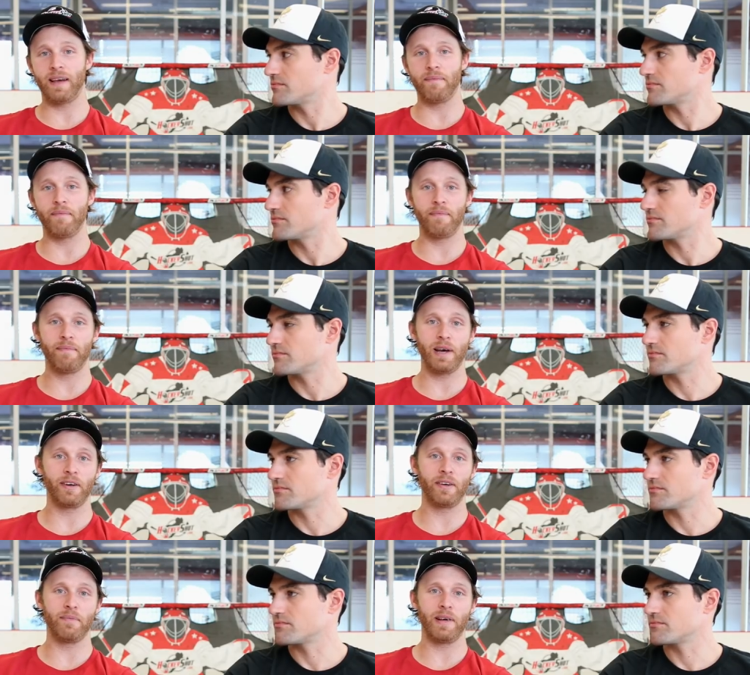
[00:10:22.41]
Speaker 1: them
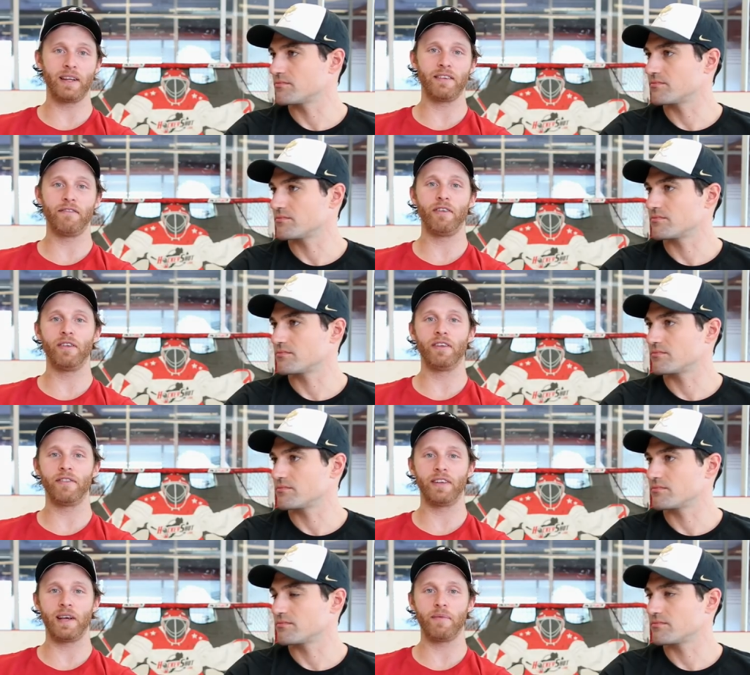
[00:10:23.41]
better and make them fall in love
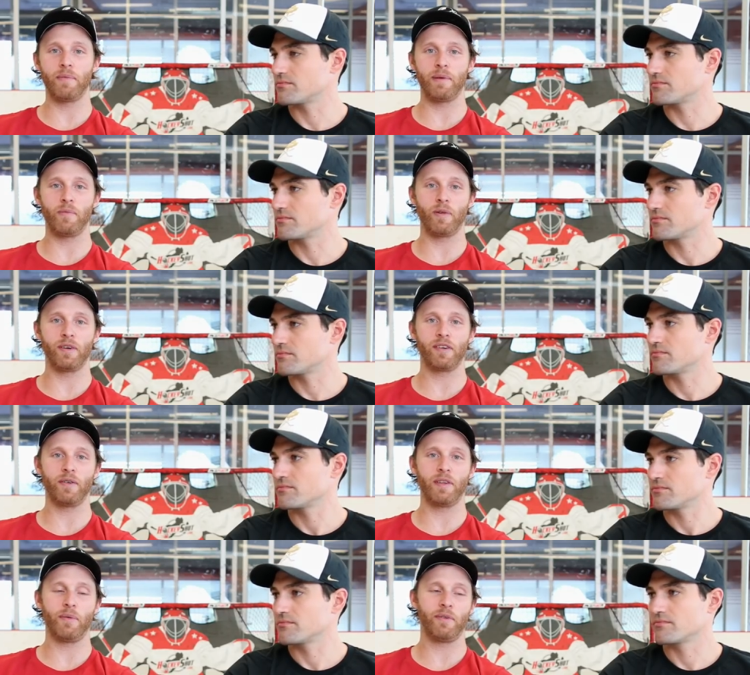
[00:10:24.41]
with the game a bit more.
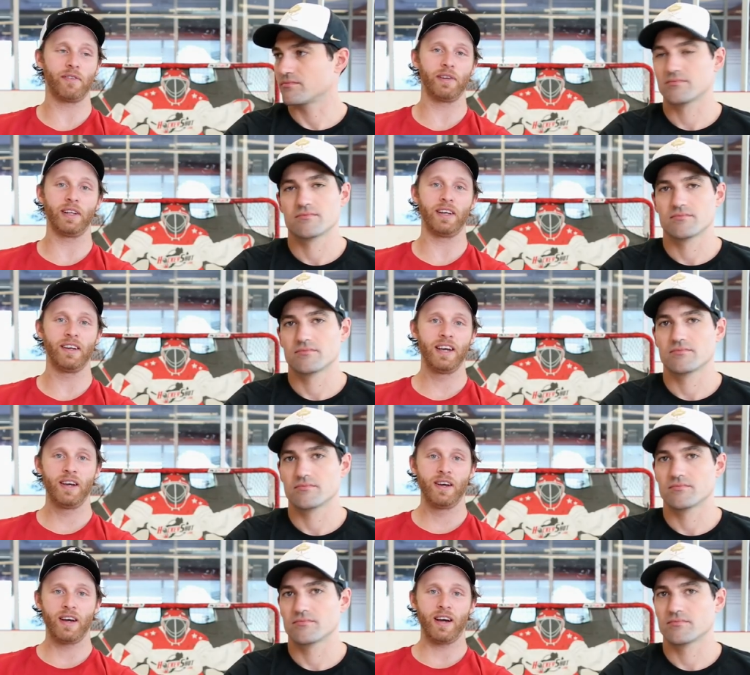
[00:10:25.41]
So that was really
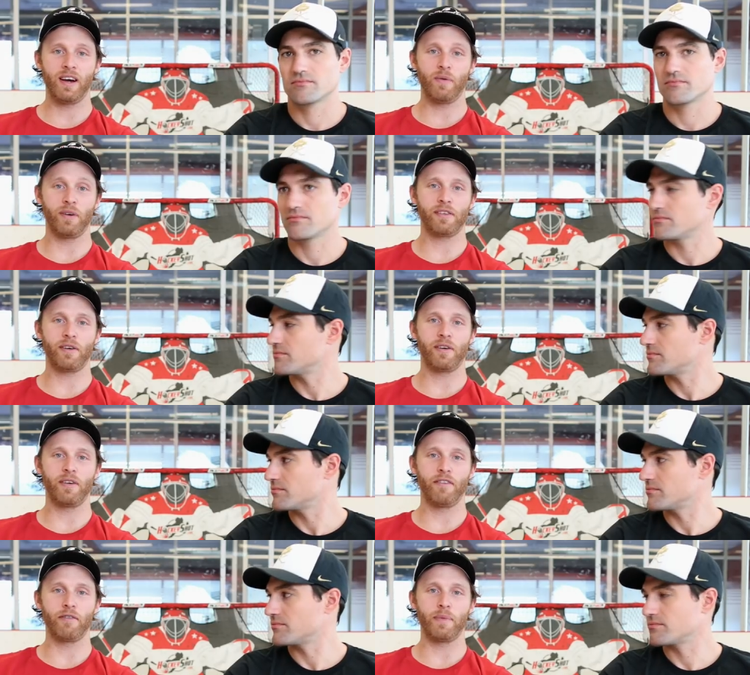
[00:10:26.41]
uh, what started
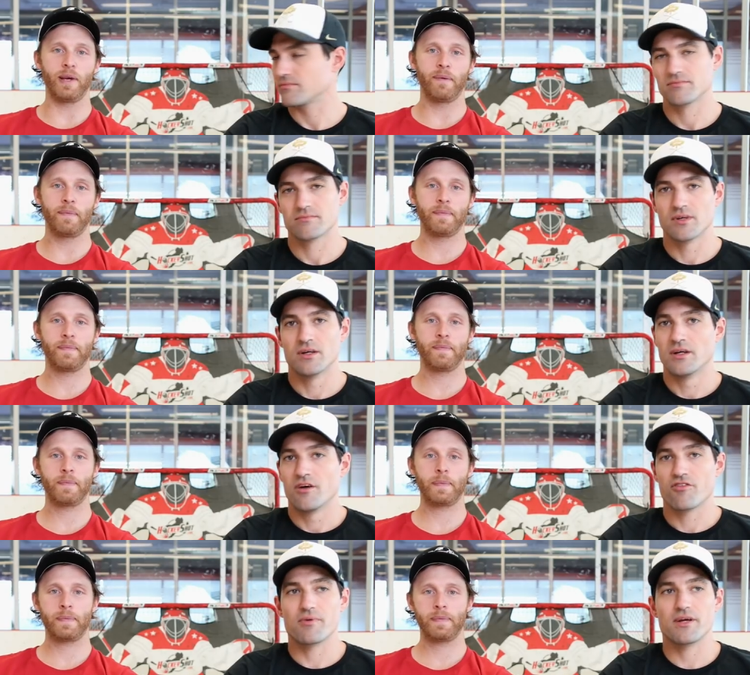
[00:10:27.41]
all for me.
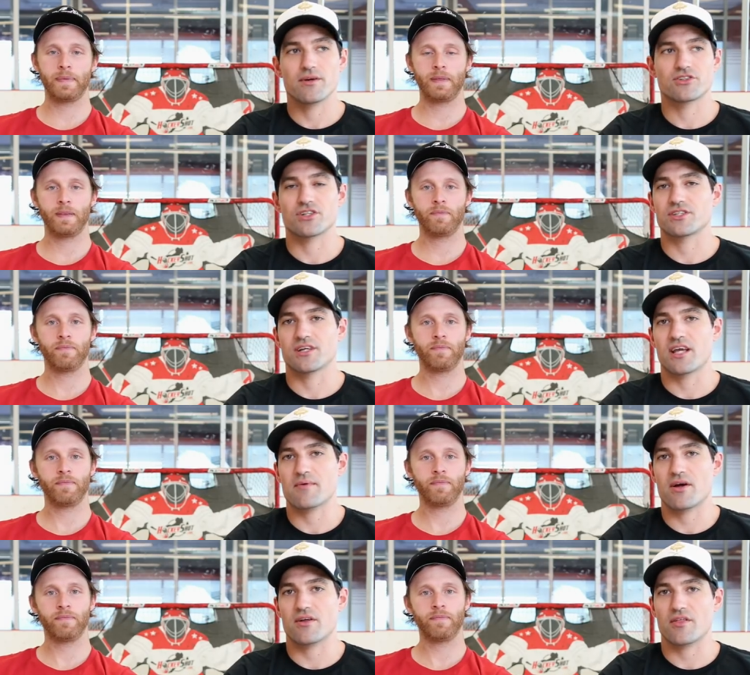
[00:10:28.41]
Speaker 2: For me, it was just, it
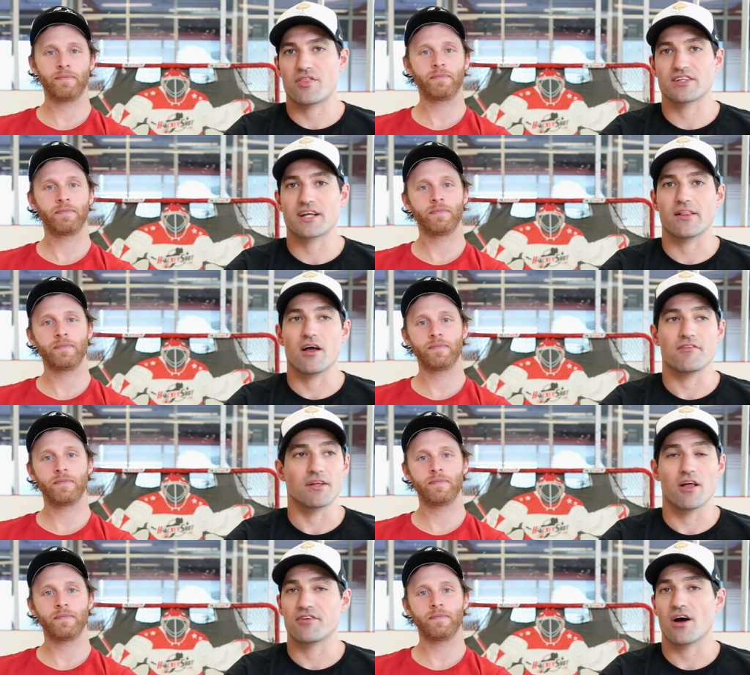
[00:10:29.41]
came down to things that I loved.
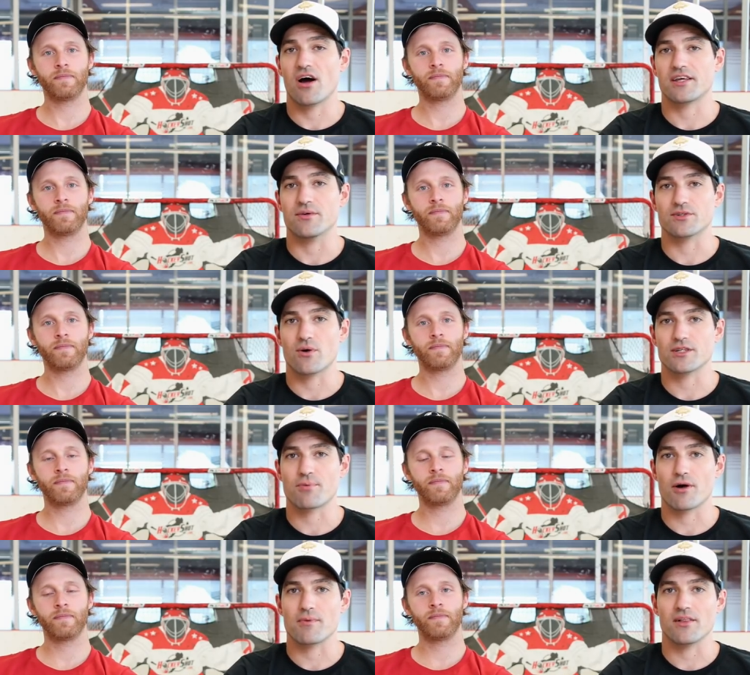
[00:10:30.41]
I loved hockey, it was always a
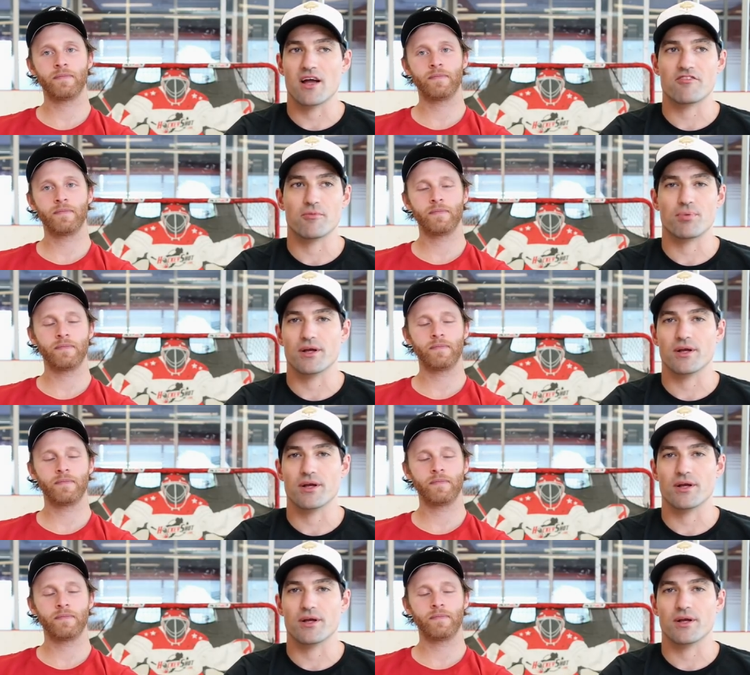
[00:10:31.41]
part of my life, it